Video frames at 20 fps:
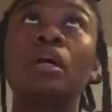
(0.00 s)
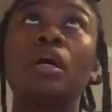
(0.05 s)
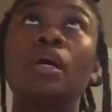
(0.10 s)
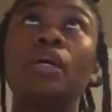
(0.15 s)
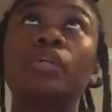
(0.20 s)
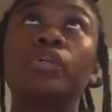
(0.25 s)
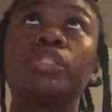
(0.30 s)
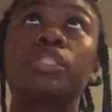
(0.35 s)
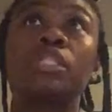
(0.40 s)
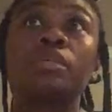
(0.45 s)

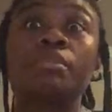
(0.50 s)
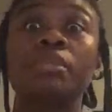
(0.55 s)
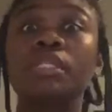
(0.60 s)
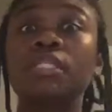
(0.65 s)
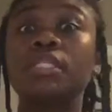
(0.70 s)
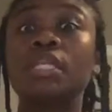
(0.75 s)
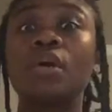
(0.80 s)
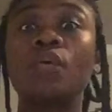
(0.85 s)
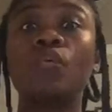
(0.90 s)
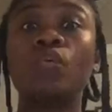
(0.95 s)
I know
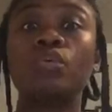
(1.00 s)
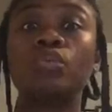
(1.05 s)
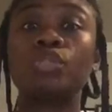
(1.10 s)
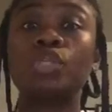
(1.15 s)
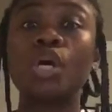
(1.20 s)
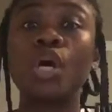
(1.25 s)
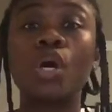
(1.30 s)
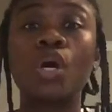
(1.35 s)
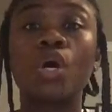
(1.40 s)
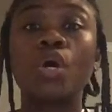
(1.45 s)
siblings that won't
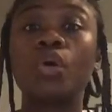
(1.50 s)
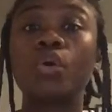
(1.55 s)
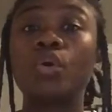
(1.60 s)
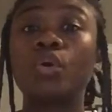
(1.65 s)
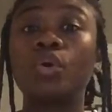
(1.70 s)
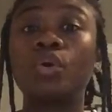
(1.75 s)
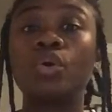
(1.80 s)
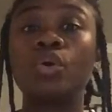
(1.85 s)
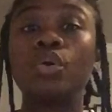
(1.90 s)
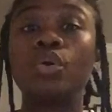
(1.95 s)
talk,
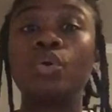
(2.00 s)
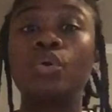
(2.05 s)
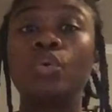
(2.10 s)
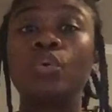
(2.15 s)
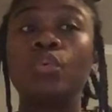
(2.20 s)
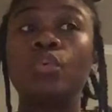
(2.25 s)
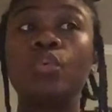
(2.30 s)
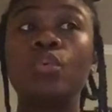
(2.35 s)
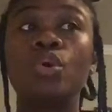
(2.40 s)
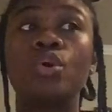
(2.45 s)

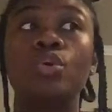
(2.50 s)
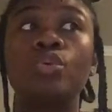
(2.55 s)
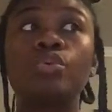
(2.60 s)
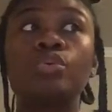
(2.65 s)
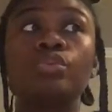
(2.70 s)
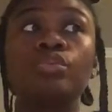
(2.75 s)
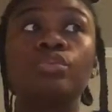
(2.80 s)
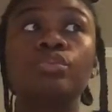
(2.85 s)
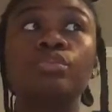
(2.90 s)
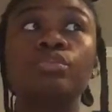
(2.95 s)

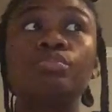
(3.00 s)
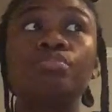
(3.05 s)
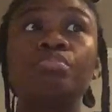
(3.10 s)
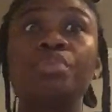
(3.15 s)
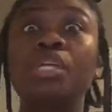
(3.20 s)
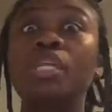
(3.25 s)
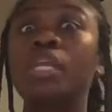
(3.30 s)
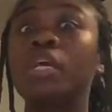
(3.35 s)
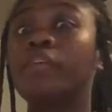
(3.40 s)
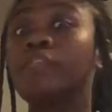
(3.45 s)
won't
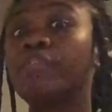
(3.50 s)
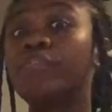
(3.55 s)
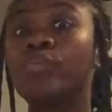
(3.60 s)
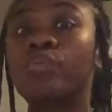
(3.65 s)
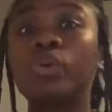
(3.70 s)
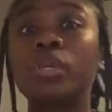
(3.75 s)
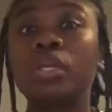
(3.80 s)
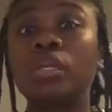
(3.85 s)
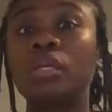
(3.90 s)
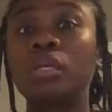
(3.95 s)
be there for
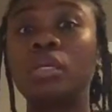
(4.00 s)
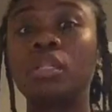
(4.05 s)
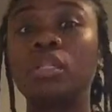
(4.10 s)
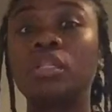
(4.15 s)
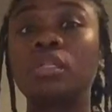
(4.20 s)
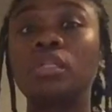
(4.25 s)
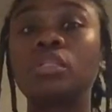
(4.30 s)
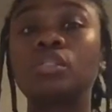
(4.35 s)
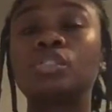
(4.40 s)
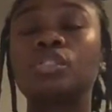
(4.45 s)
one
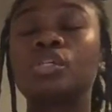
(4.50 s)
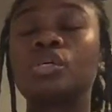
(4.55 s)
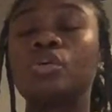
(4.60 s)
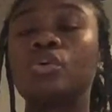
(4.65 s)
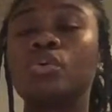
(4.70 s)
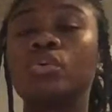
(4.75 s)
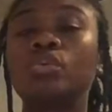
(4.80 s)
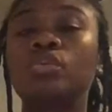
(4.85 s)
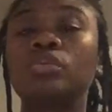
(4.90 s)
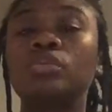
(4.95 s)
another.
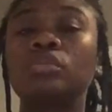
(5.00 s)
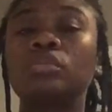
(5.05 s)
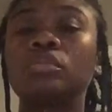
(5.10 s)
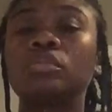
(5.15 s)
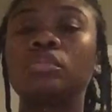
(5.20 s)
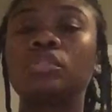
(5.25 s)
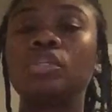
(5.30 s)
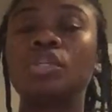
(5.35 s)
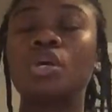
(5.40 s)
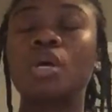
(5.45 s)
So,
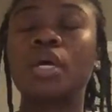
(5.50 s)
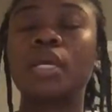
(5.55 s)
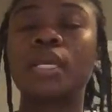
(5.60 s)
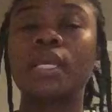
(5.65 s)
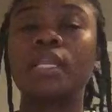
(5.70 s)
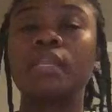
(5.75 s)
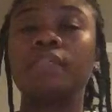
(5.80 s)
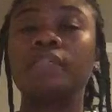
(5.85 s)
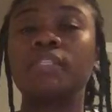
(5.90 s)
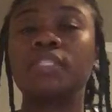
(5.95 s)
I
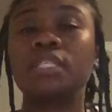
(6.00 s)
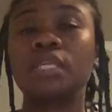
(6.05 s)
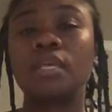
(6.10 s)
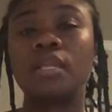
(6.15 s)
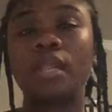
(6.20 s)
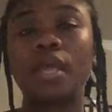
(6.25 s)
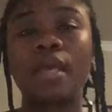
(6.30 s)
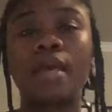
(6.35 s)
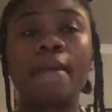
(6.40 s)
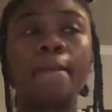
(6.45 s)
can't even
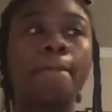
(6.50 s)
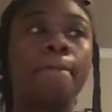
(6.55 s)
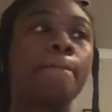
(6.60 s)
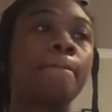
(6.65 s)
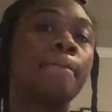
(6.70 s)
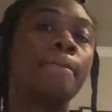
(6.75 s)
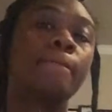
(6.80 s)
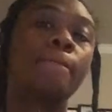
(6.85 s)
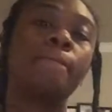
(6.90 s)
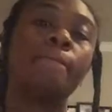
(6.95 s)
say that.
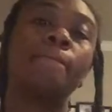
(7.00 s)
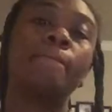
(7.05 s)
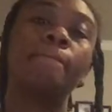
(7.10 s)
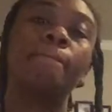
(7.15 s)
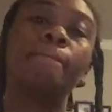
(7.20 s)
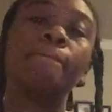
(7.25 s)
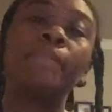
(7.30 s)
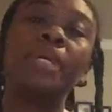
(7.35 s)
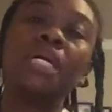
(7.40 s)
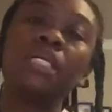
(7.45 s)

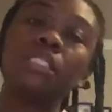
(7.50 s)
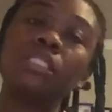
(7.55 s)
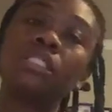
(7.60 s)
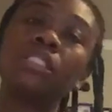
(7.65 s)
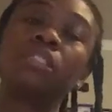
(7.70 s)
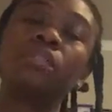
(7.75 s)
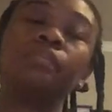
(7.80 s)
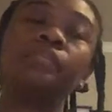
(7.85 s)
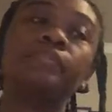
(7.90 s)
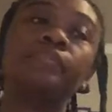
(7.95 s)
But
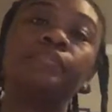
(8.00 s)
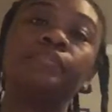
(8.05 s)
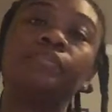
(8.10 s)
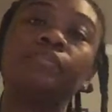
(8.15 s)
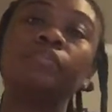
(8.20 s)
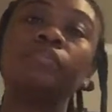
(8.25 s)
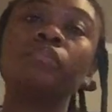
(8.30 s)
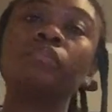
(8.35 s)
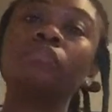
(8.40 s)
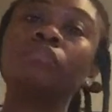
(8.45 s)

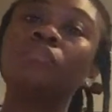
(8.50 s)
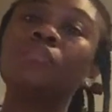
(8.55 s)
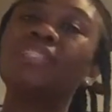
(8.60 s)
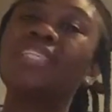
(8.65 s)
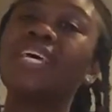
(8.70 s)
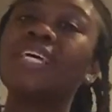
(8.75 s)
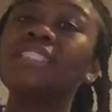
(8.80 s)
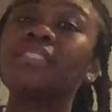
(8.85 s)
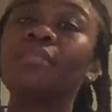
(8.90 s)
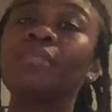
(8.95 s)

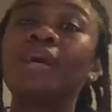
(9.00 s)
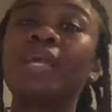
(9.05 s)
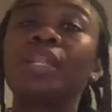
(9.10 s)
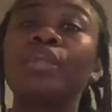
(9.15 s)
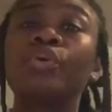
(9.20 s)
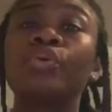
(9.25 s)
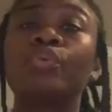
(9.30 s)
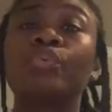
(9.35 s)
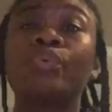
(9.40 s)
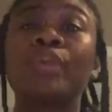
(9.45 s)
that's my
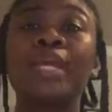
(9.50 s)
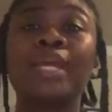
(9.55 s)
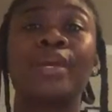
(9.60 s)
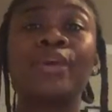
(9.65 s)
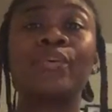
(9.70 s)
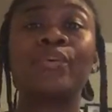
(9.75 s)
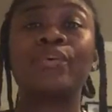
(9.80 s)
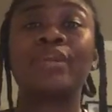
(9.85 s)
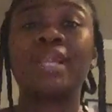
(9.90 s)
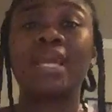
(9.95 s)
little rant
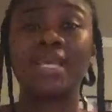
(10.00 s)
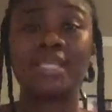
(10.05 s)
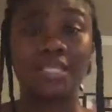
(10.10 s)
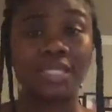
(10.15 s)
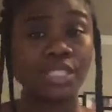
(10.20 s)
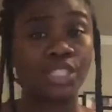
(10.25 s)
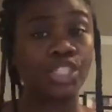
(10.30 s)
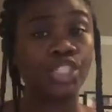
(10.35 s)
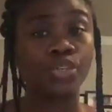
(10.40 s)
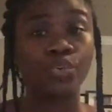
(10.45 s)
on that
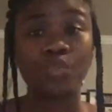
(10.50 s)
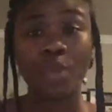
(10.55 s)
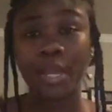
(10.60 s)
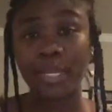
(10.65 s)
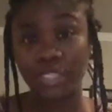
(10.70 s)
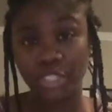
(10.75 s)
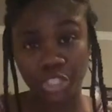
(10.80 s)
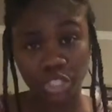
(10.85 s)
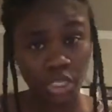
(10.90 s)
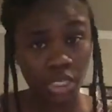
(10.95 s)

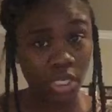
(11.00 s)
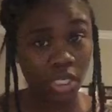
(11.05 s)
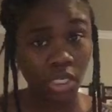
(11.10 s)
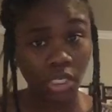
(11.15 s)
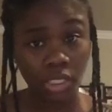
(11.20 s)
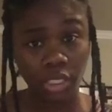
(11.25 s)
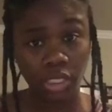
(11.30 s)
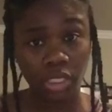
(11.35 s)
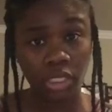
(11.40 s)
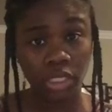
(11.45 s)
situation
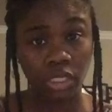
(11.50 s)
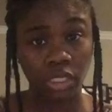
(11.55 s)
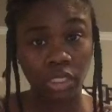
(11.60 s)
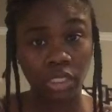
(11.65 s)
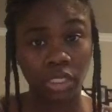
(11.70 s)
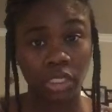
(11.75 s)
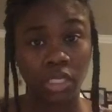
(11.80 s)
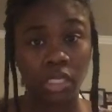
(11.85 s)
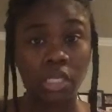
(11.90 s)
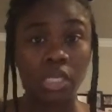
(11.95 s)

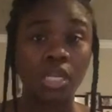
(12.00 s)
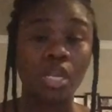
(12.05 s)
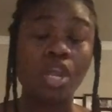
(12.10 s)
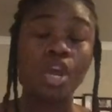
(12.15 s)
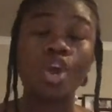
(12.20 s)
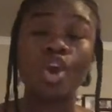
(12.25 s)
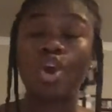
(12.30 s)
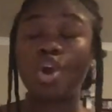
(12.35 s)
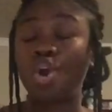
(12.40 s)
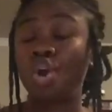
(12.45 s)

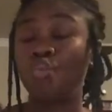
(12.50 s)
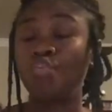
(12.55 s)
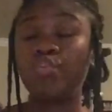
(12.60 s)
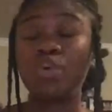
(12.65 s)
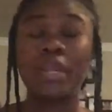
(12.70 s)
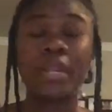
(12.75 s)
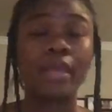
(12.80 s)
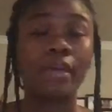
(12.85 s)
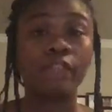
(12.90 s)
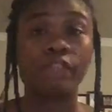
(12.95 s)
or
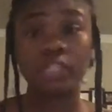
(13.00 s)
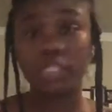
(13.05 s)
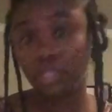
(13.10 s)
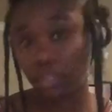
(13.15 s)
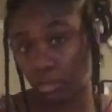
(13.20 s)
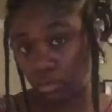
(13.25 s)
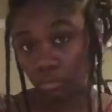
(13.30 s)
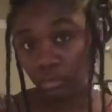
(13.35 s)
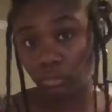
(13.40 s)
whatever.